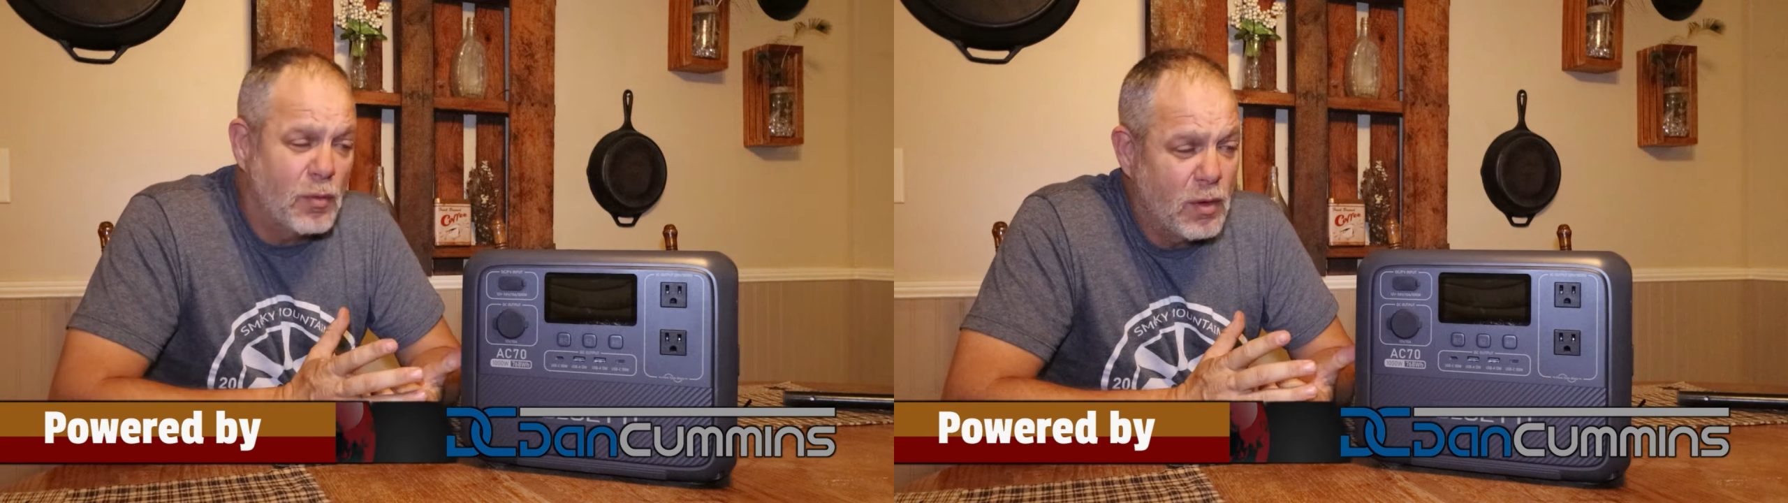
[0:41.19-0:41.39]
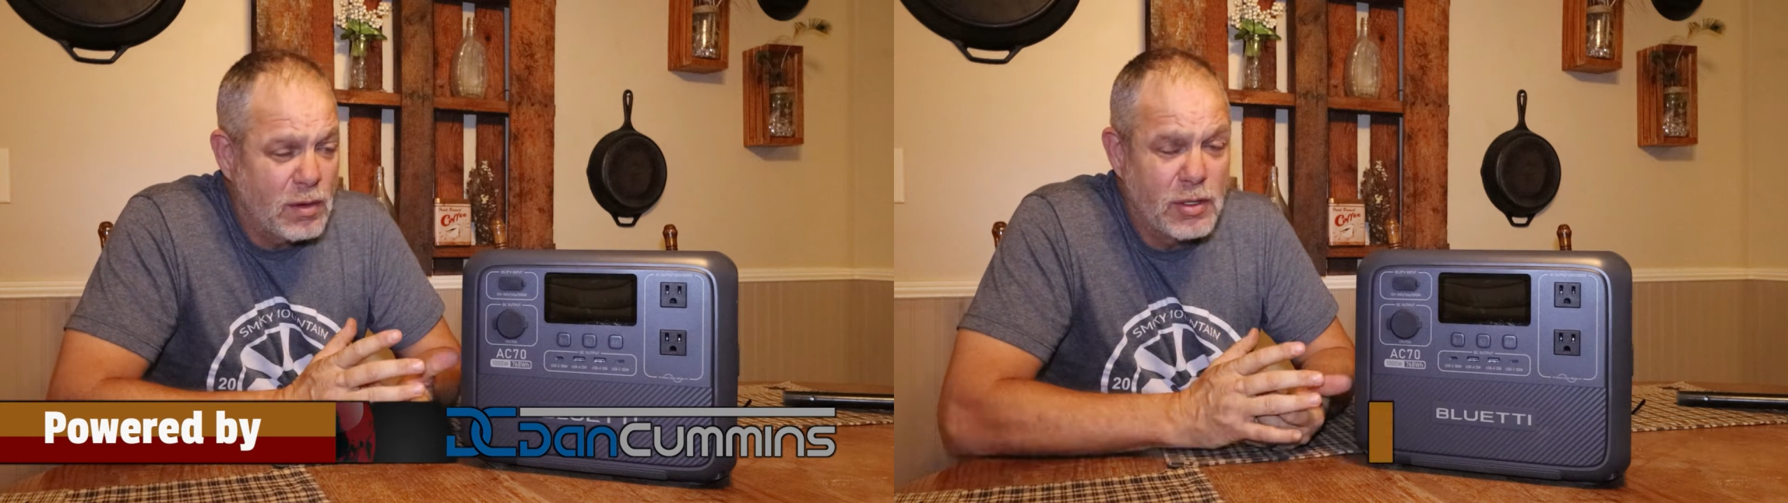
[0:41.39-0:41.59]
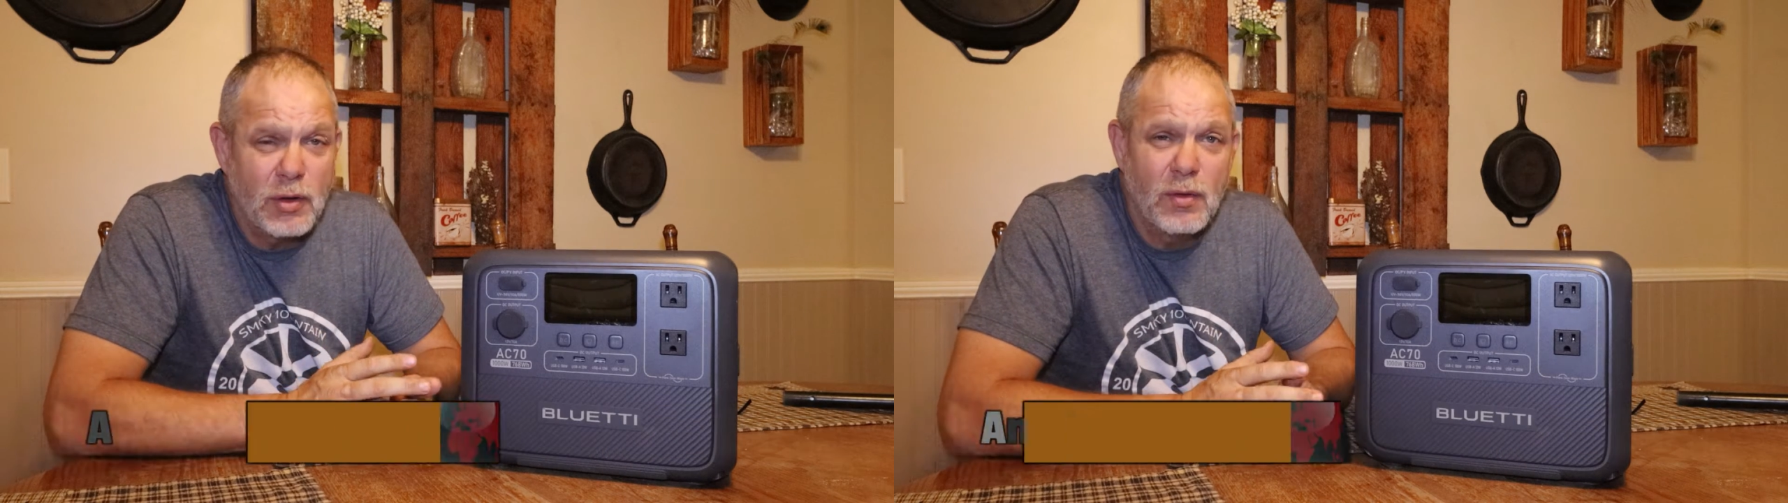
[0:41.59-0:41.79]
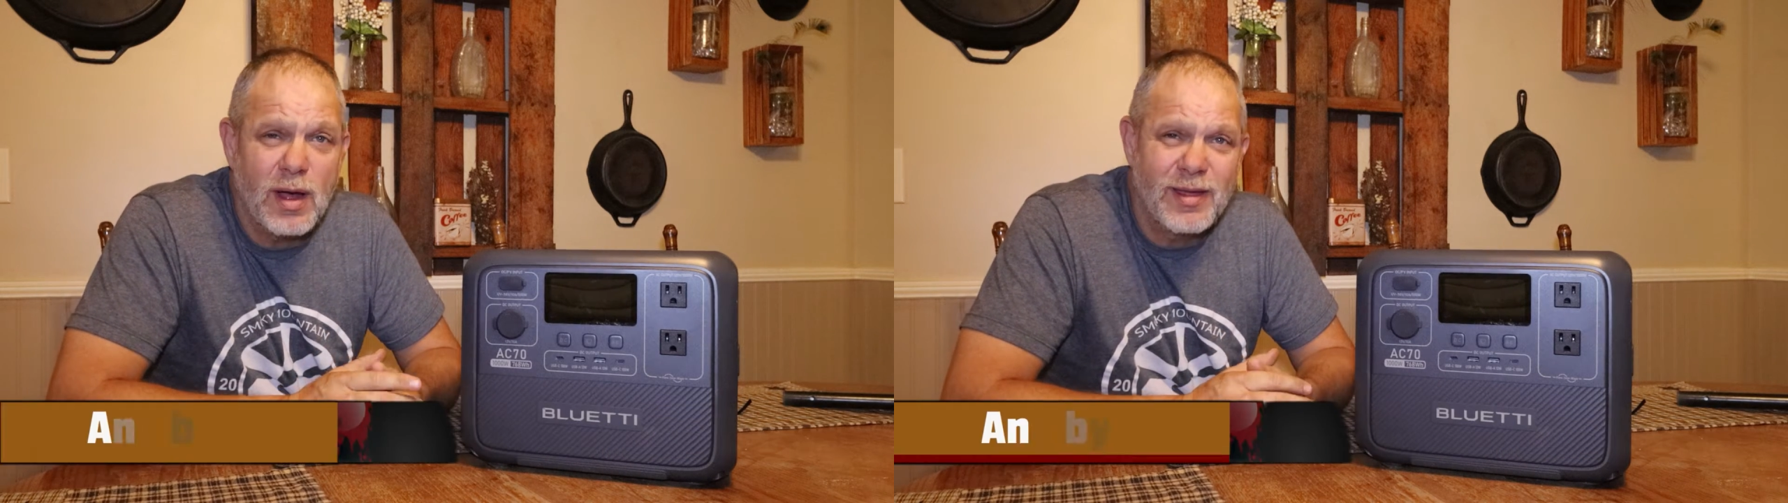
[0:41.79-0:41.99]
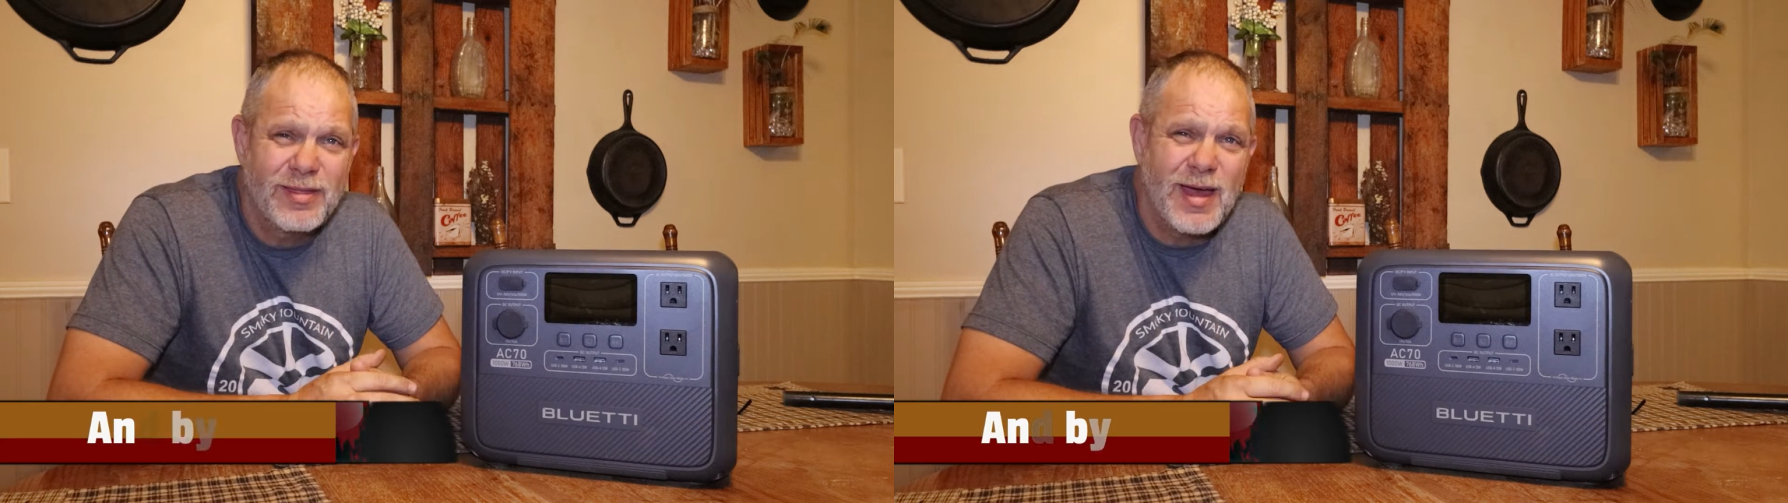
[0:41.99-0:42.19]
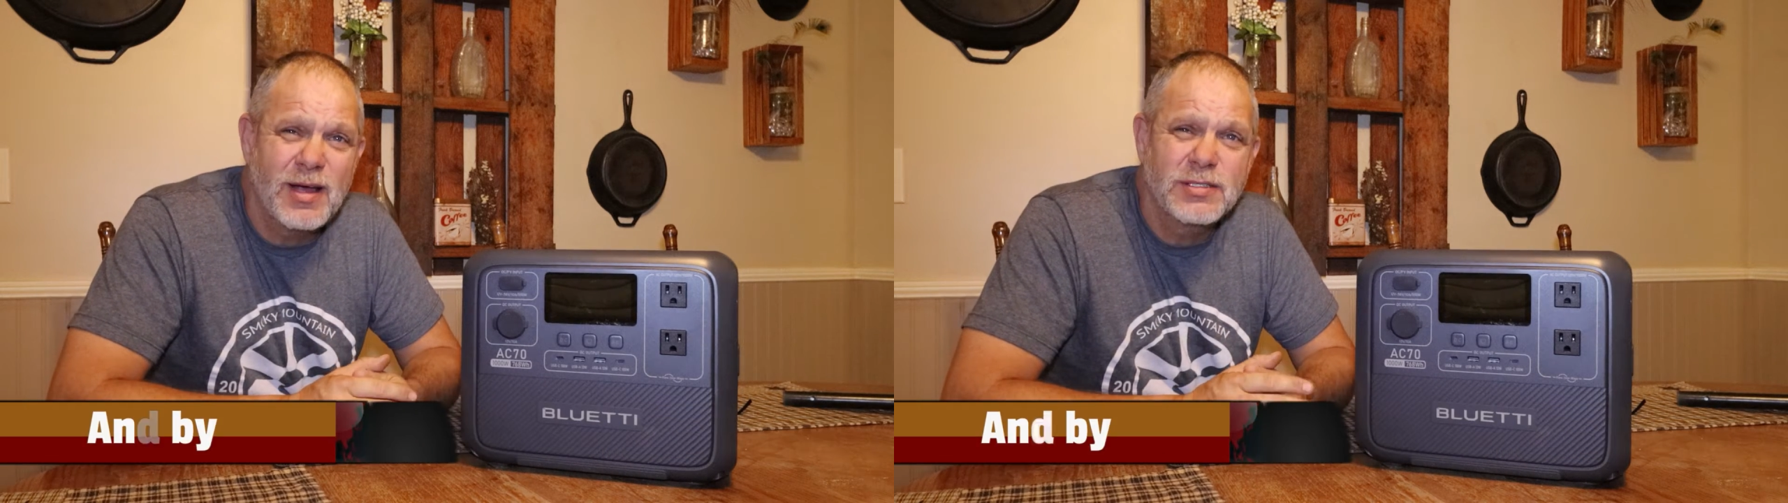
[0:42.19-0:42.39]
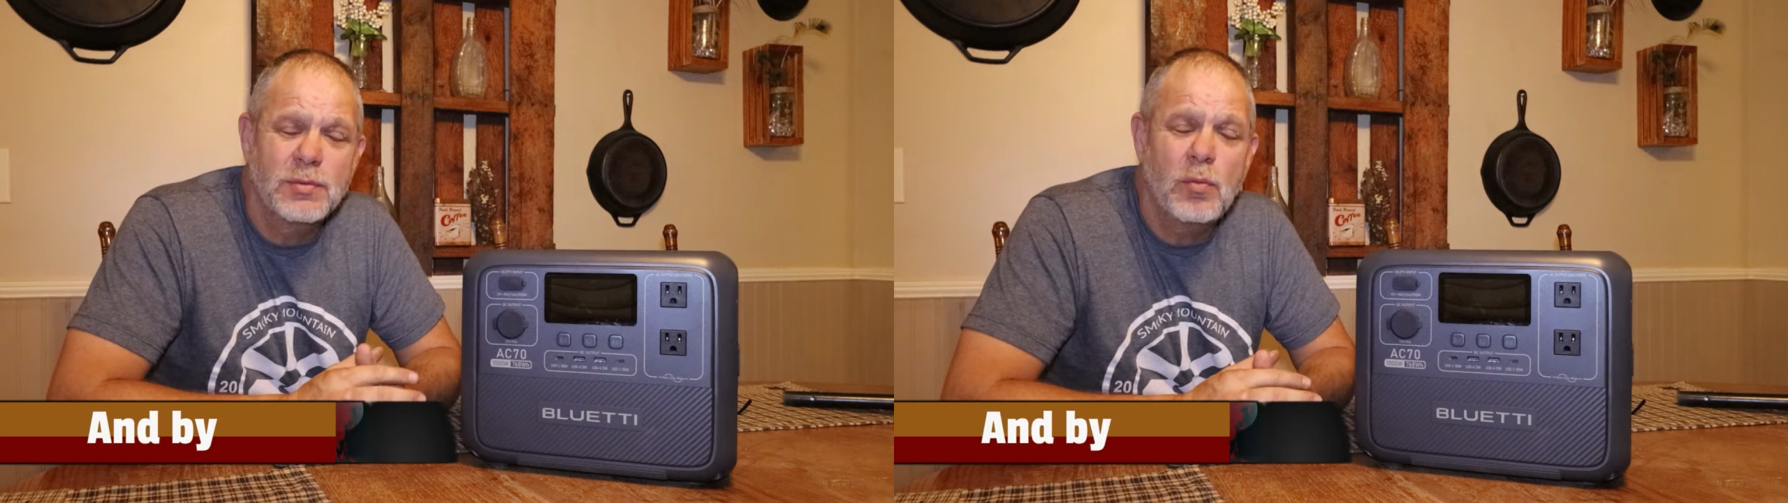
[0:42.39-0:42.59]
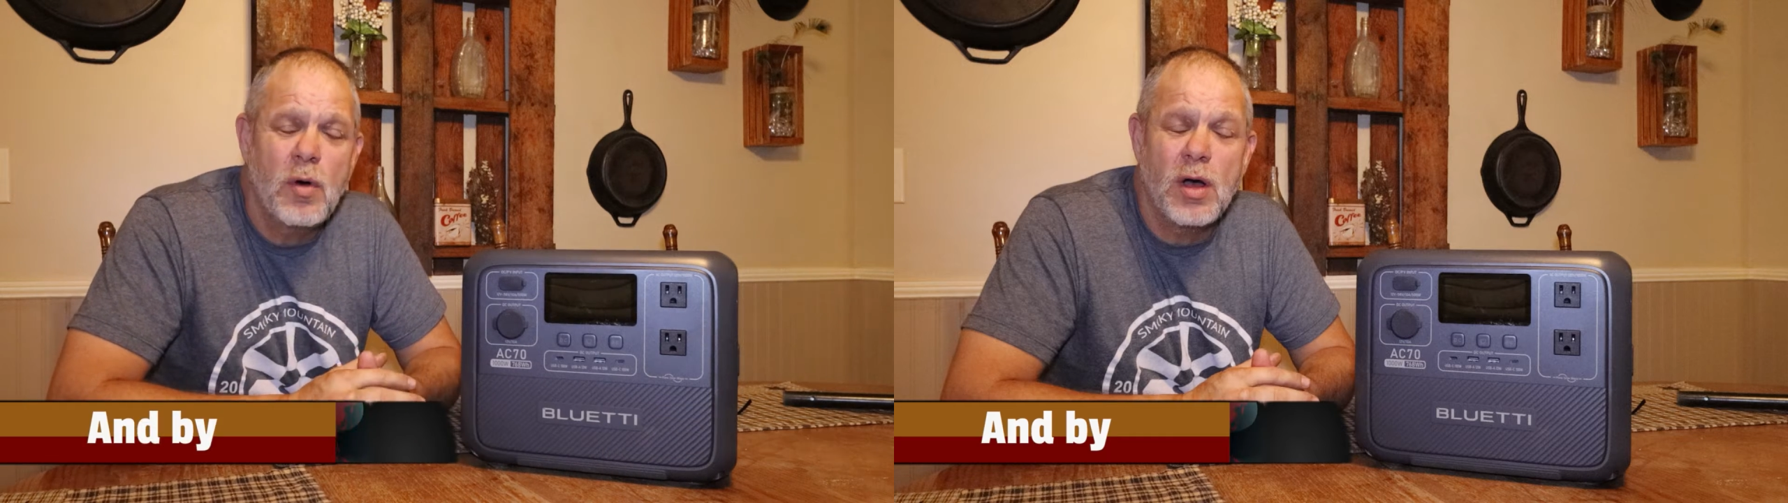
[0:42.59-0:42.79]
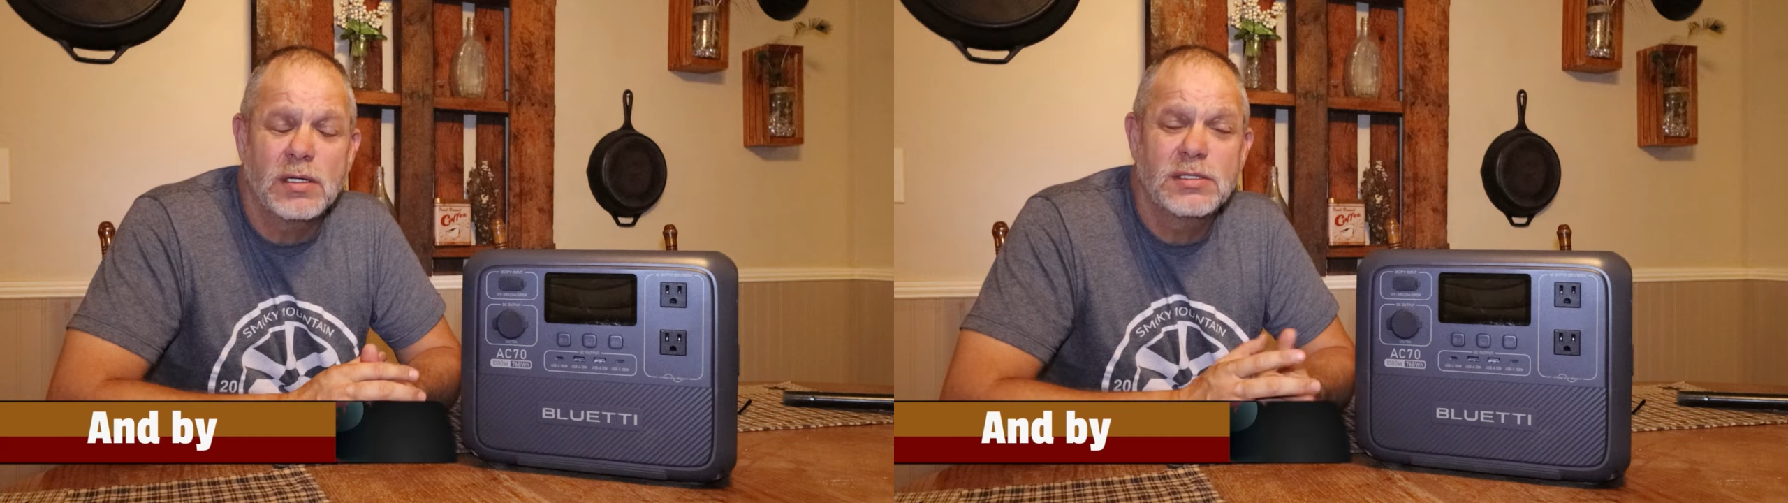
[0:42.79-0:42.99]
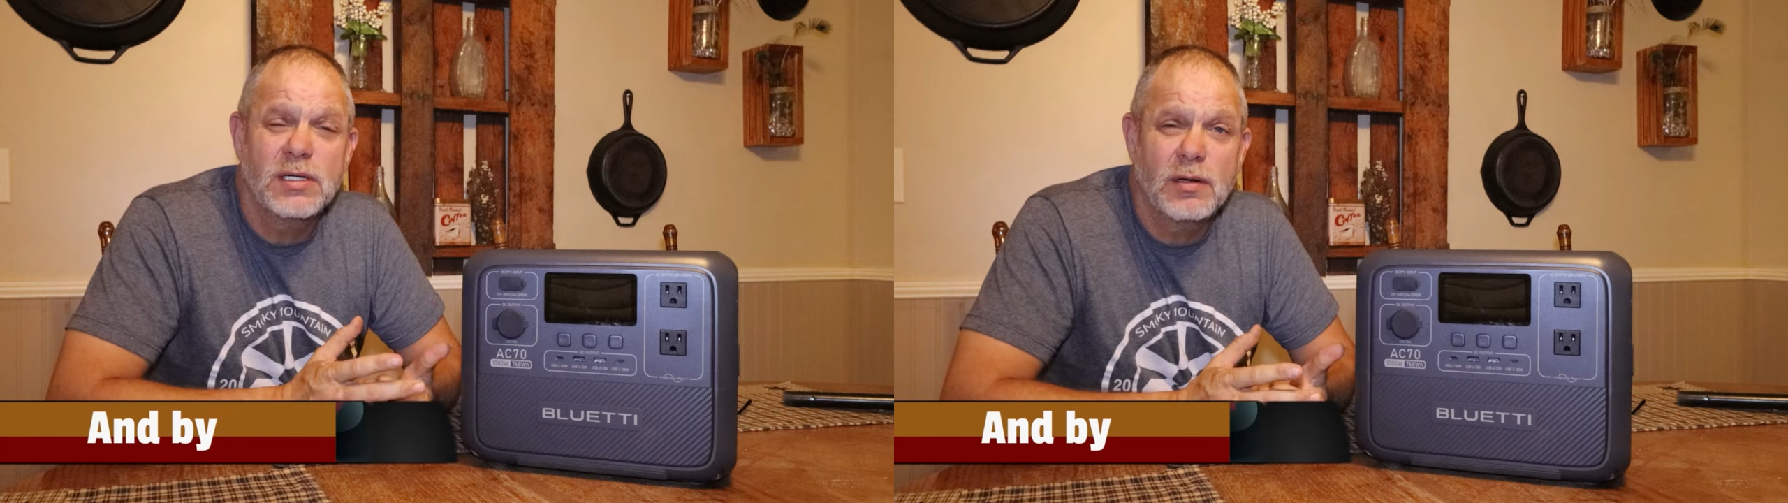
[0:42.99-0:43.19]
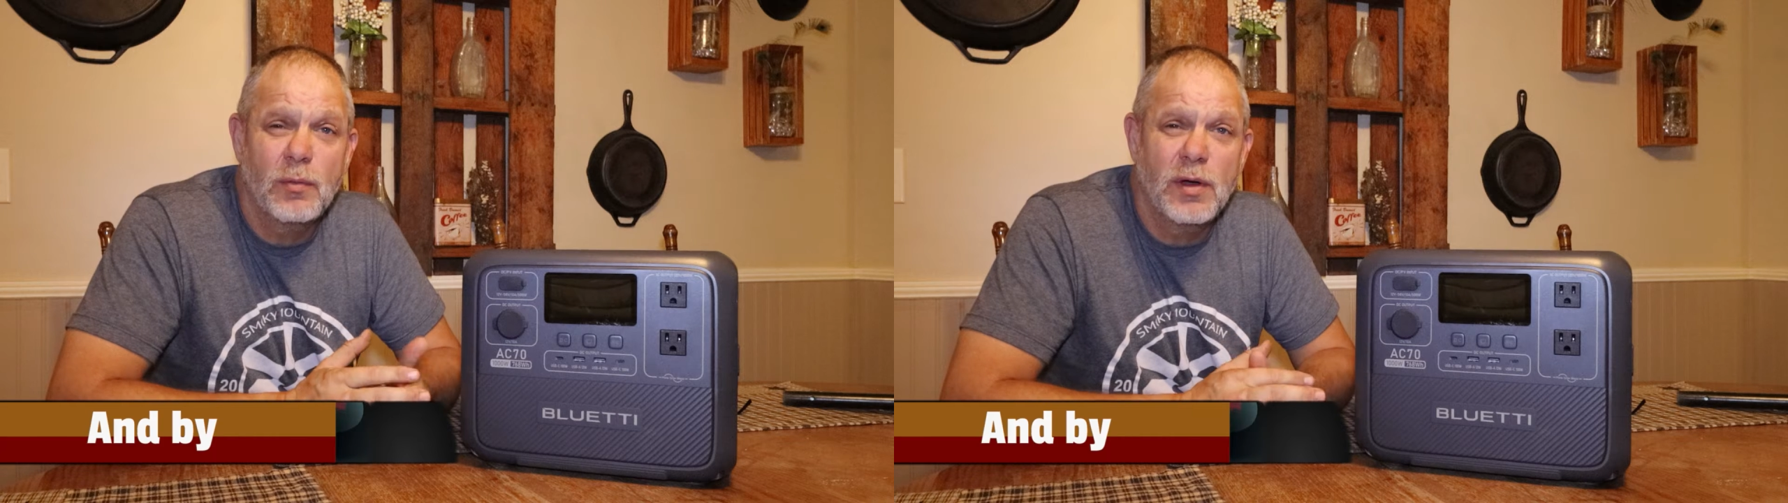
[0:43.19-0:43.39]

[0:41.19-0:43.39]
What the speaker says: will do 1,000 watts